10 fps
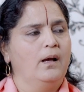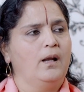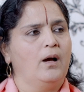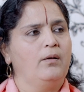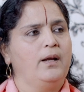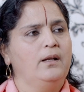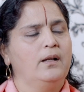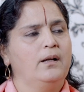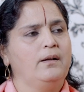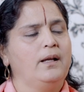Now in
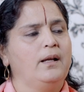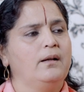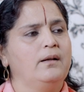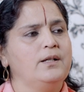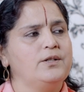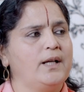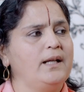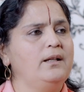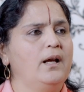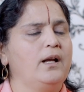the
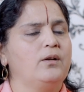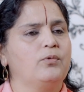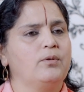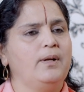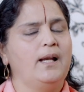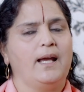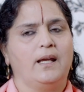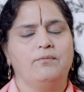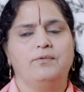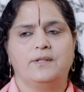nishedhya it would be
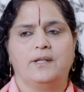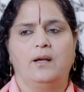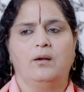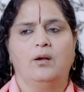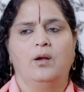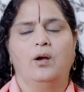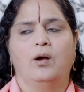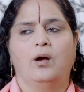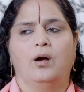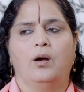like if we say,
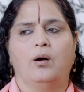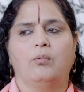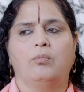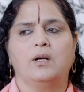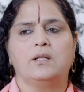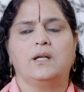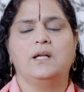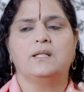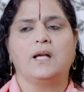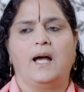what
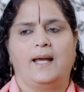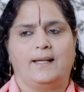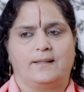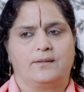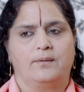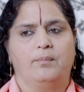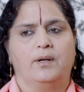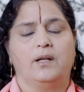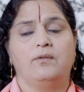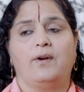is ice?
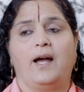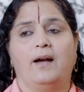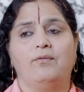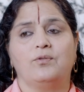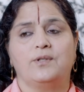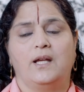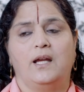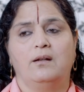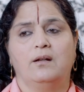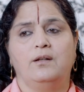But if I have to
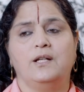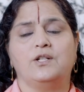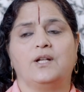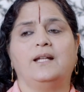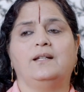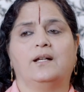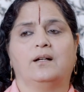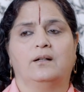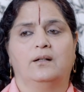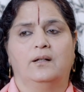say in a
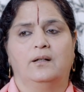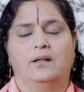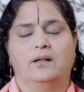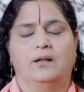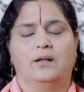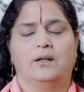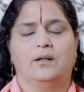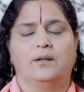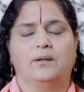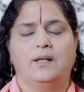nishedhya
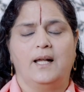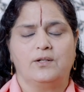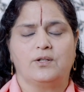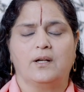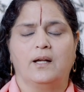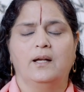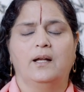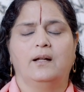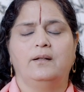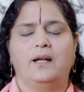lakshana,
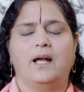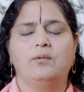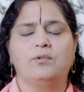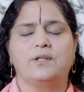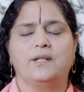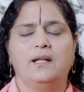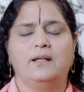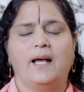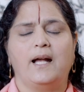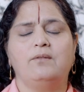then I would say
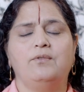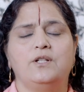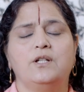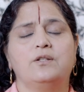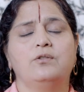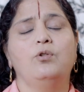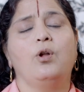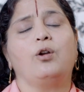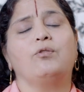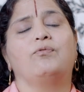that which is
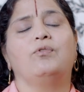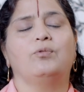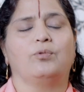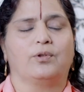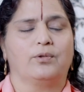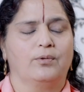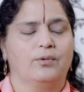not fluid,